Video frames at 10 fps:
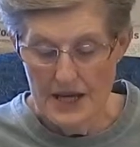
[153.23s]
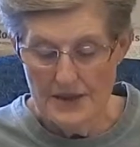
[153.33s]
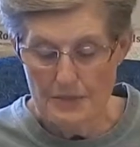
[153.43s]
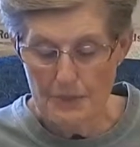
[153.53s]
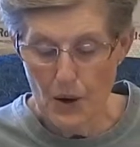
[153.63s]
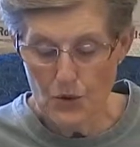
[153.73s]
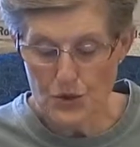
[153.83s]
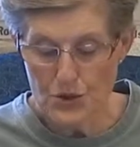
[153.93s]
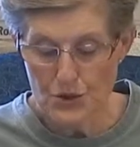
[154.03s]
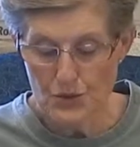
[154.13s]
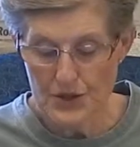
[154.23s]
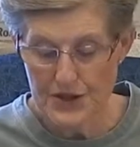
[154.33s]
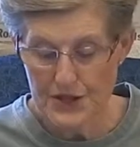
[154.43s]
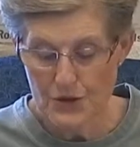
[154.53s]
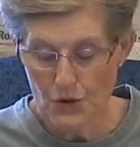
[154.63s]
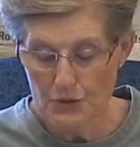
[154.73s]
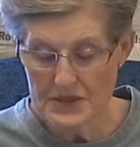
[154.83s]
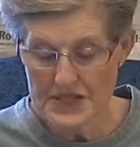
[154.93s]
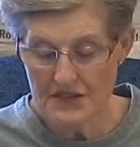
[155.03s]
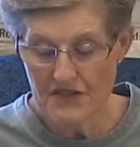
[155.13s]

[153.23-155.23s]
the poster with the enormous